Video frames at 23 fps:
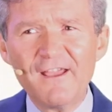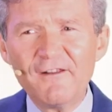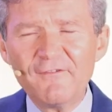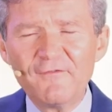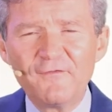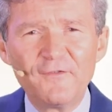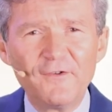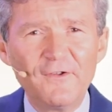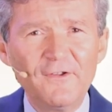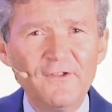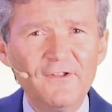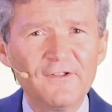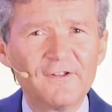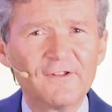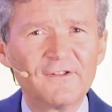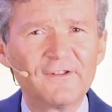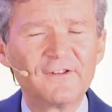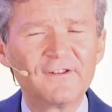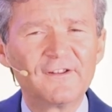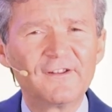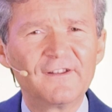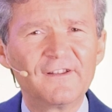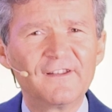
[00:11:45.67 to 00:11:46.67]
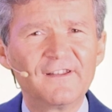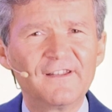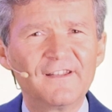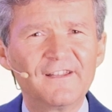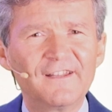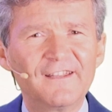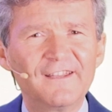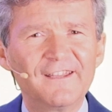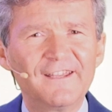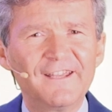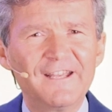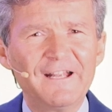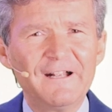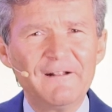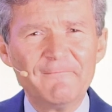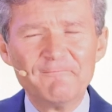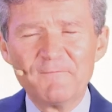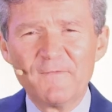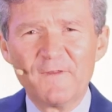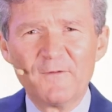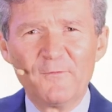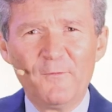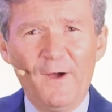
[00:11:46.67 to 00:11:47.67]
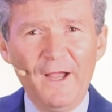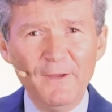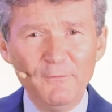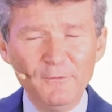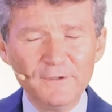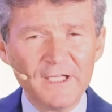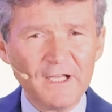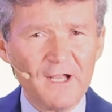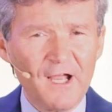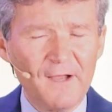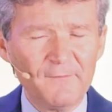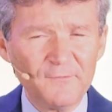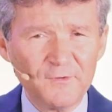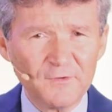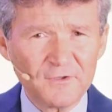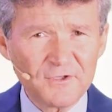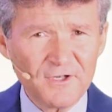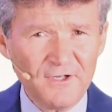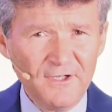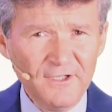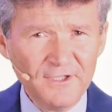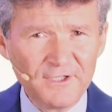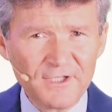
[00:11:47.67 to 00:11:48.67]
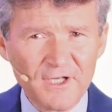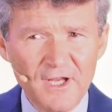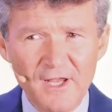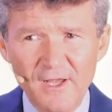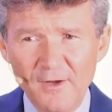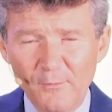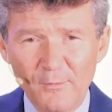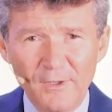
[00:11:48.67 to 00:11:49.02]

are full. Why would they come to church?